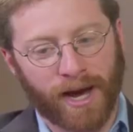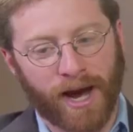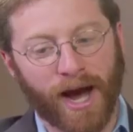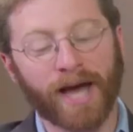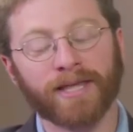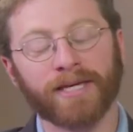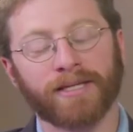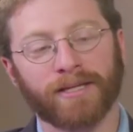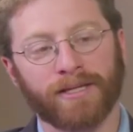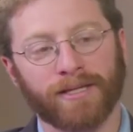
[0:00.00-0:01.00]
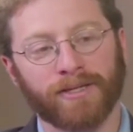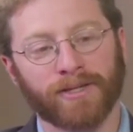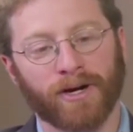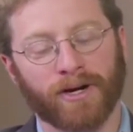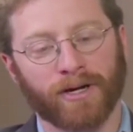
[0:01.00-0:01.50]
I think these
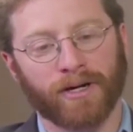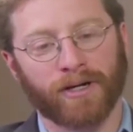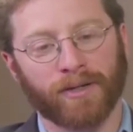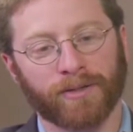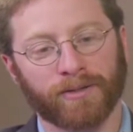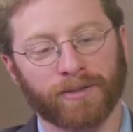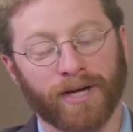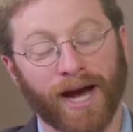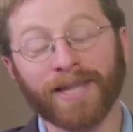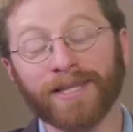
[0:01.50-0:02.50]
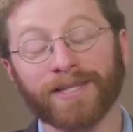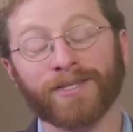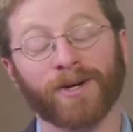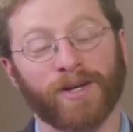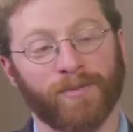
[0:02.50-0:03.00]
are
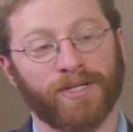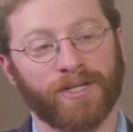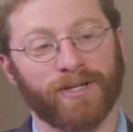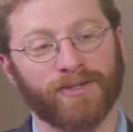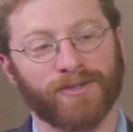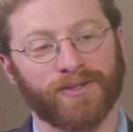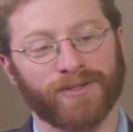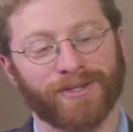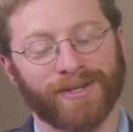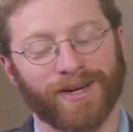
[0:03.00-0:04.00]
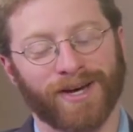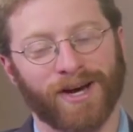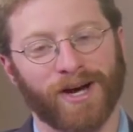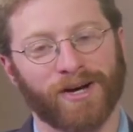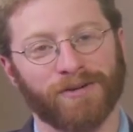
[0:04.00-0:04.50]
images
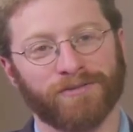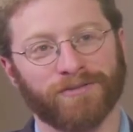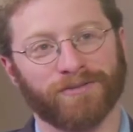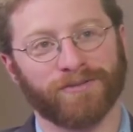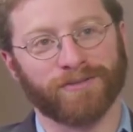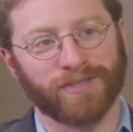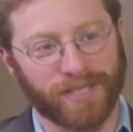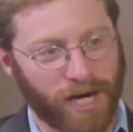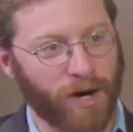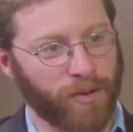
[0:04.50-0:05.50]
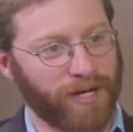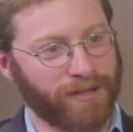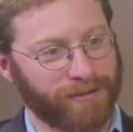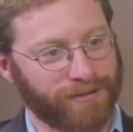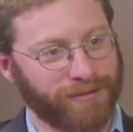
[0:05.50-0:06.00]
of Yahweh.
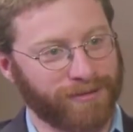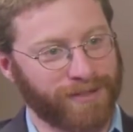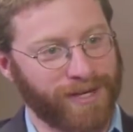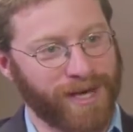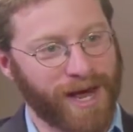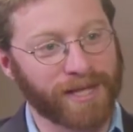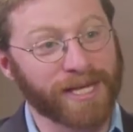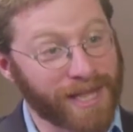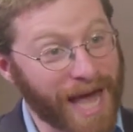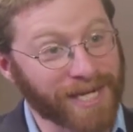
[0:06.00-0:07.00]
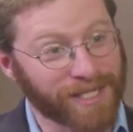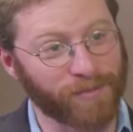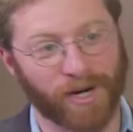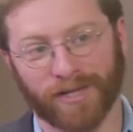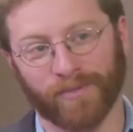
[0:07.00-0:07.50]
I think that's the
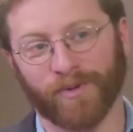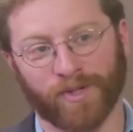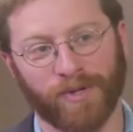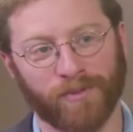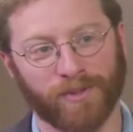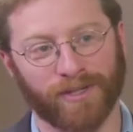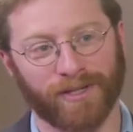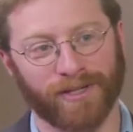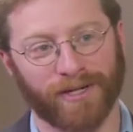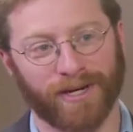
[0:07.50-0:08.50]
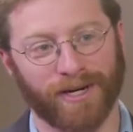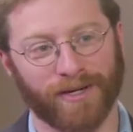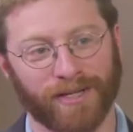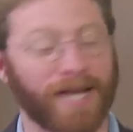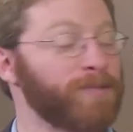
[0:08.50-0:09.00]
part that most people,
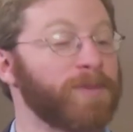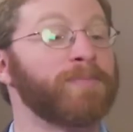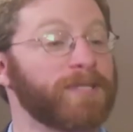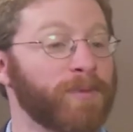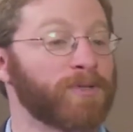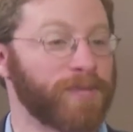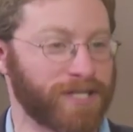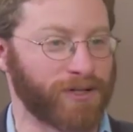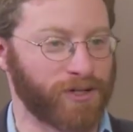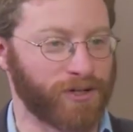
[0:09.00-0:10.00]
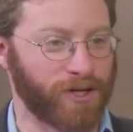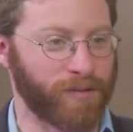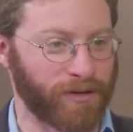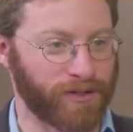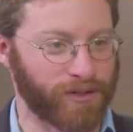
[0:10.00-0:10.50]
that has been most misunderstood
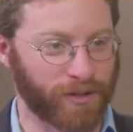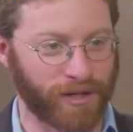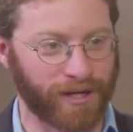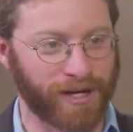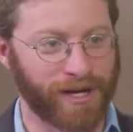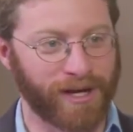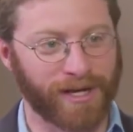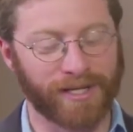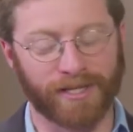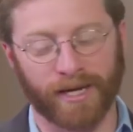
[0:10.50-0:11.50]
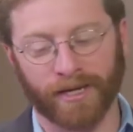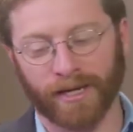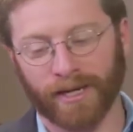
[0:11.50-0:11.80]
about the story, is that